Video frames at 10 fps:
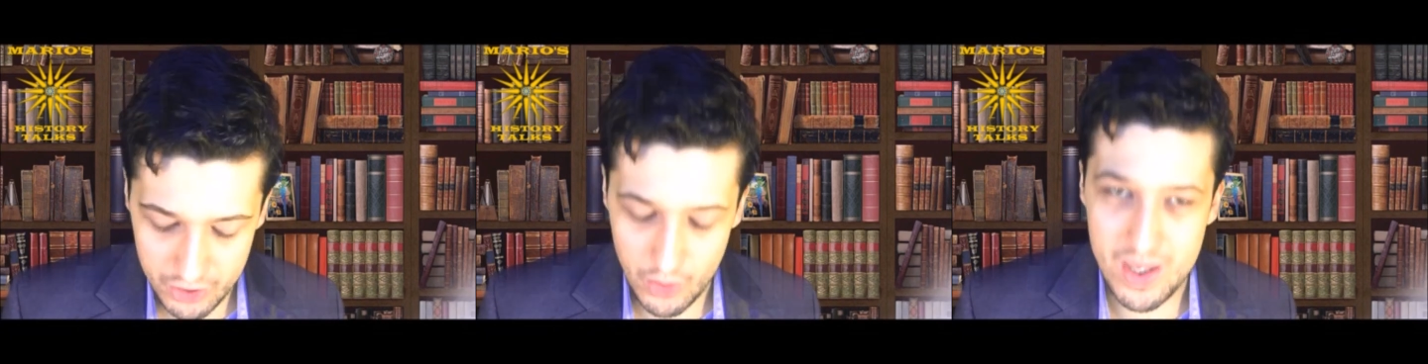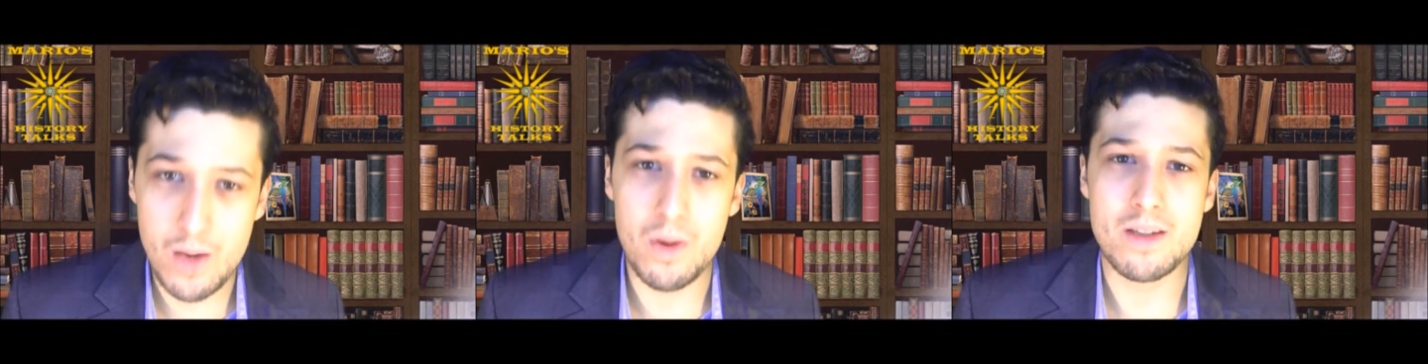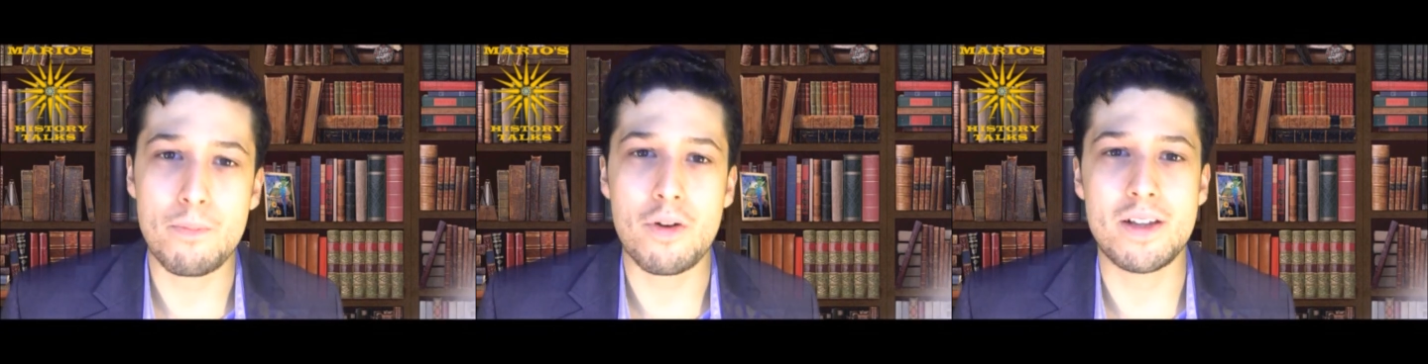So he
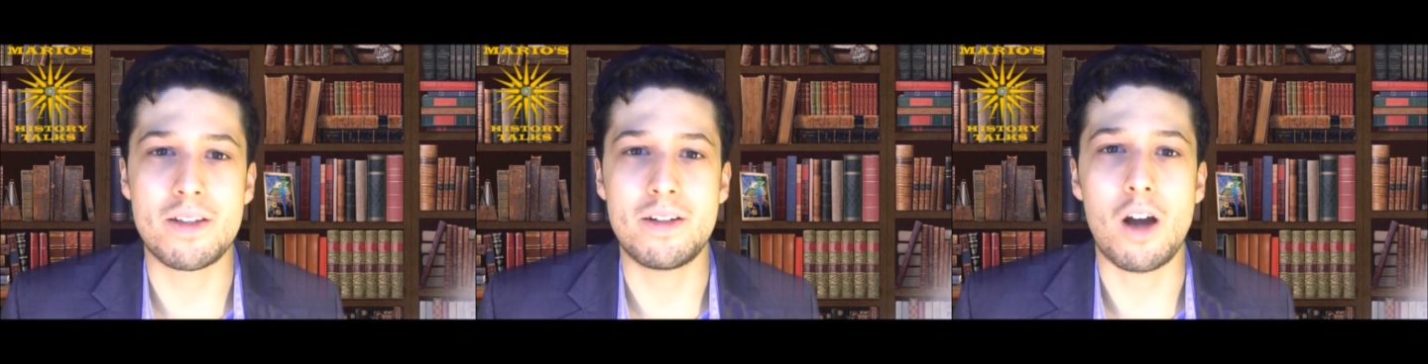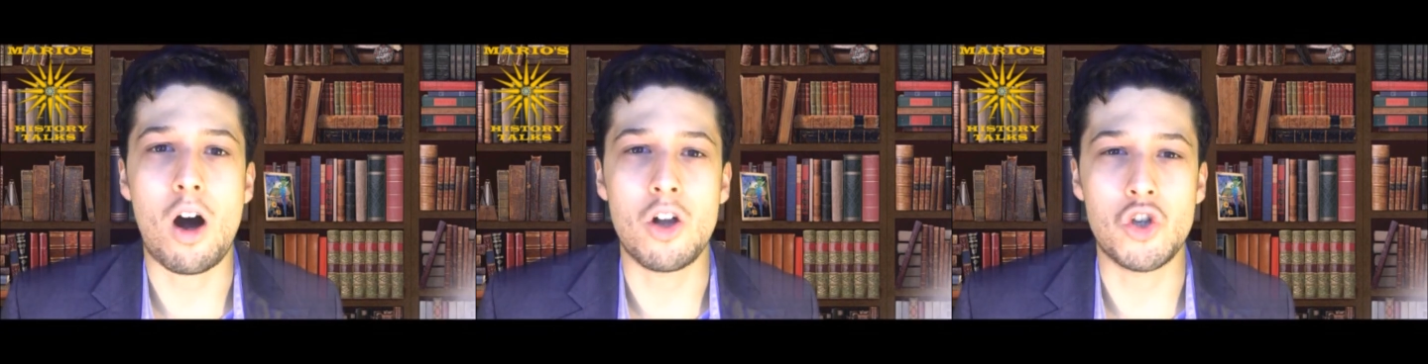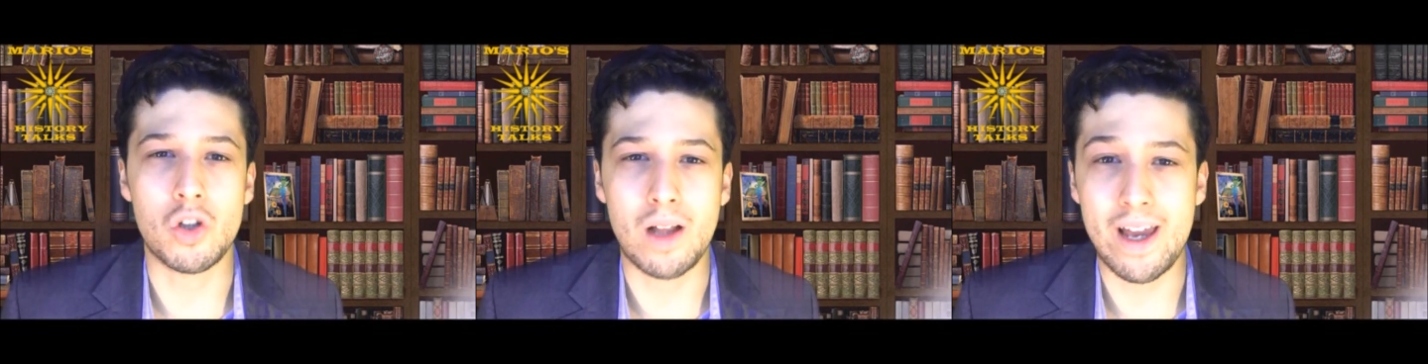was imprisoned
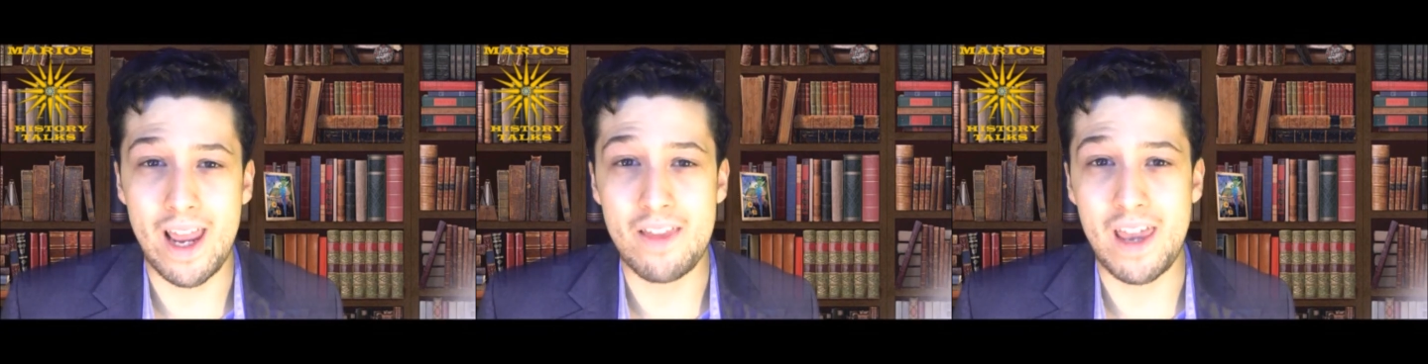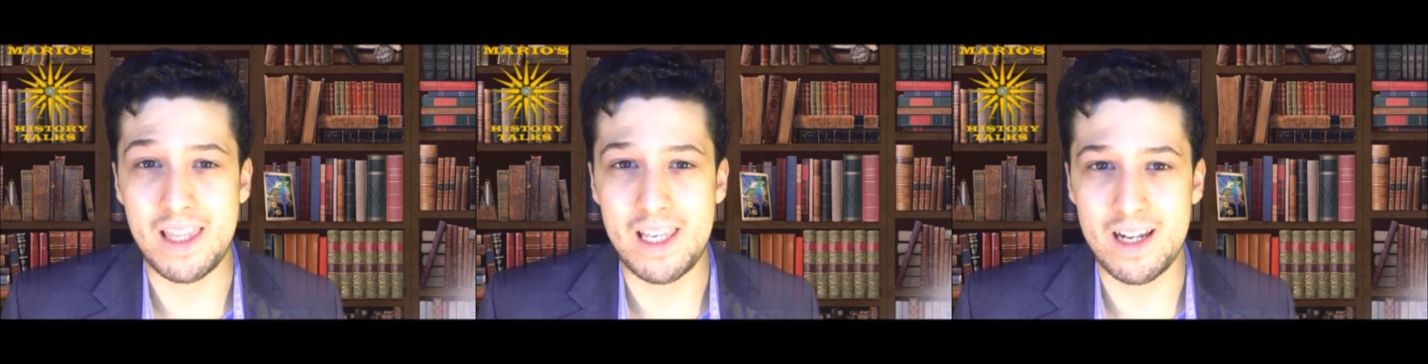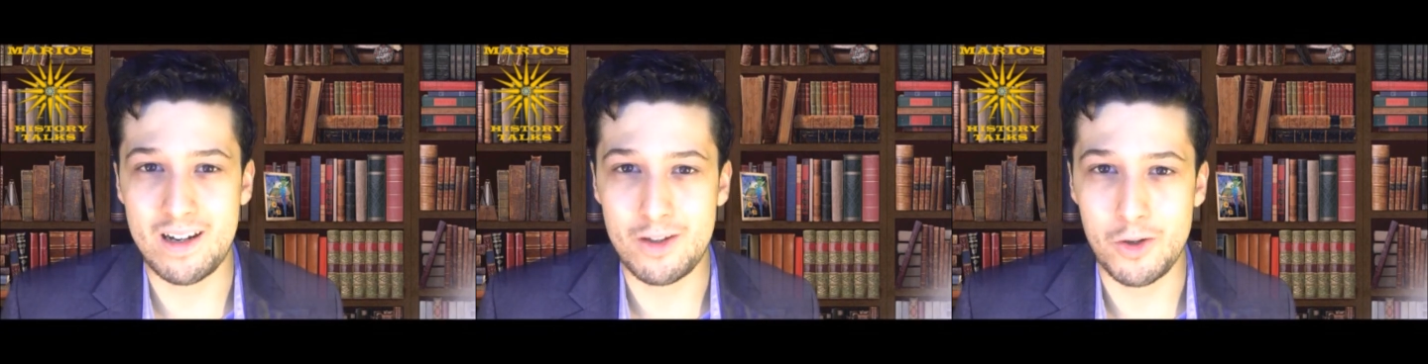on July 8th,
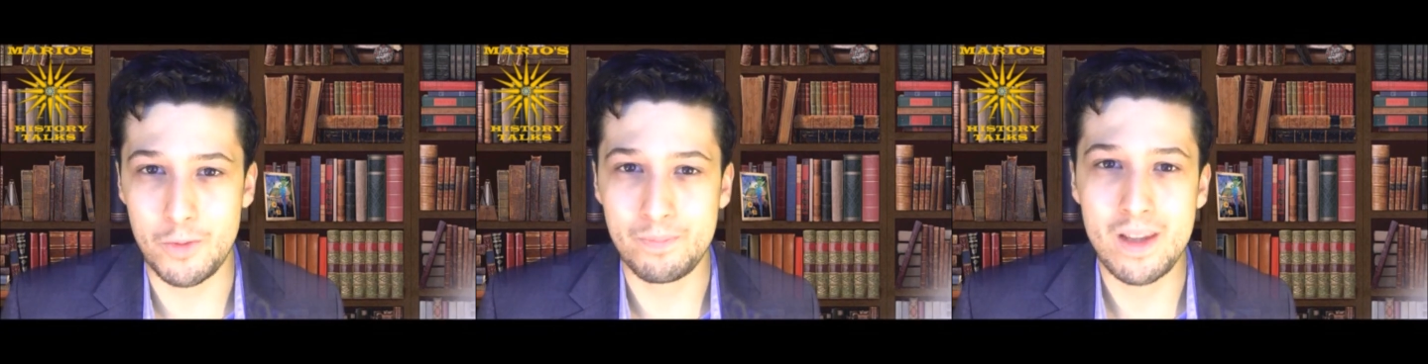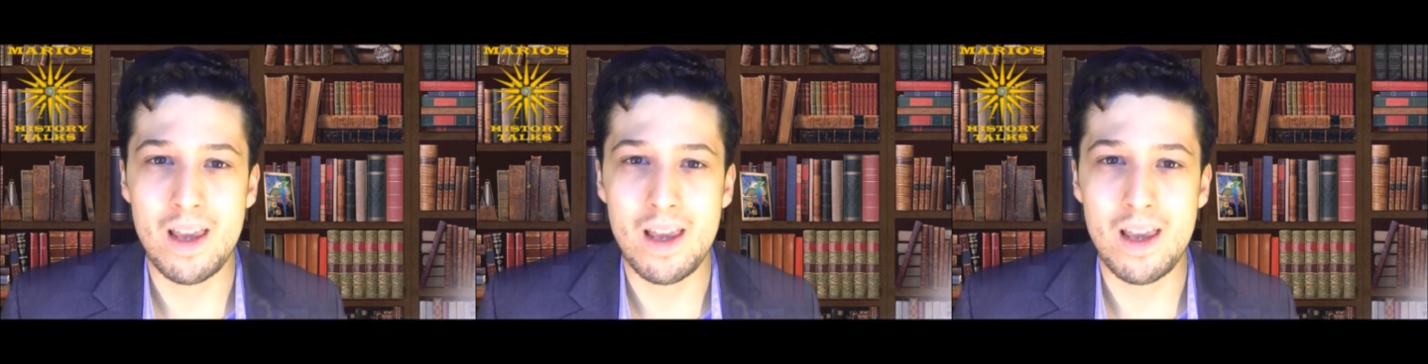1892,